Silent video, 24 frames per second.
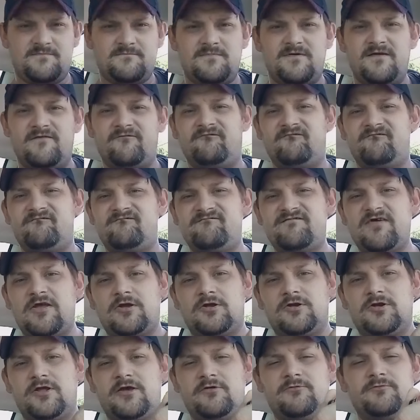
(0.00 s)
My
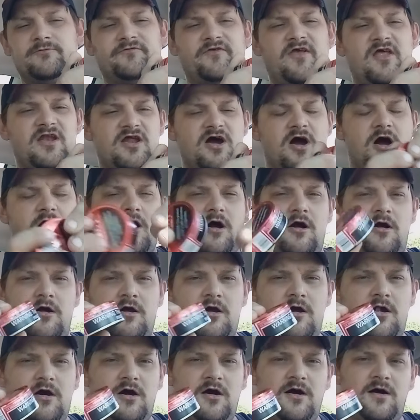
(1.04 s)
fingernail was getting
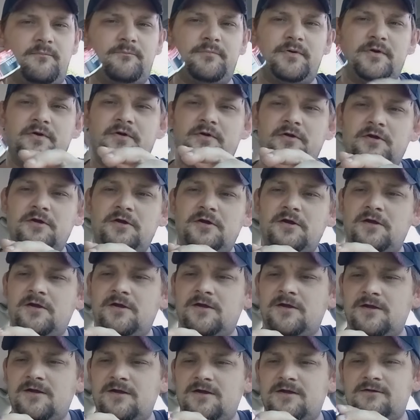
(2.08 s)
hung up
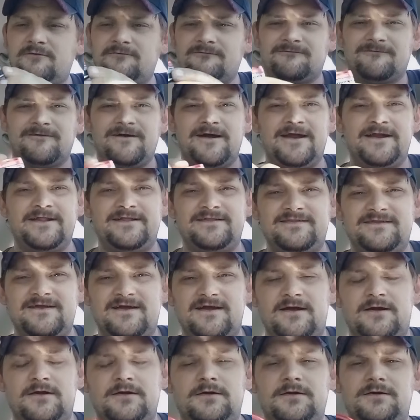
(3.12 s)
right in
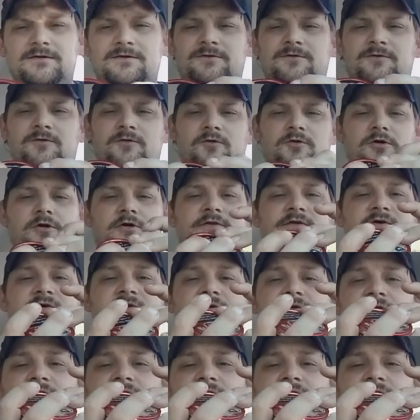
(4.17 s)
there on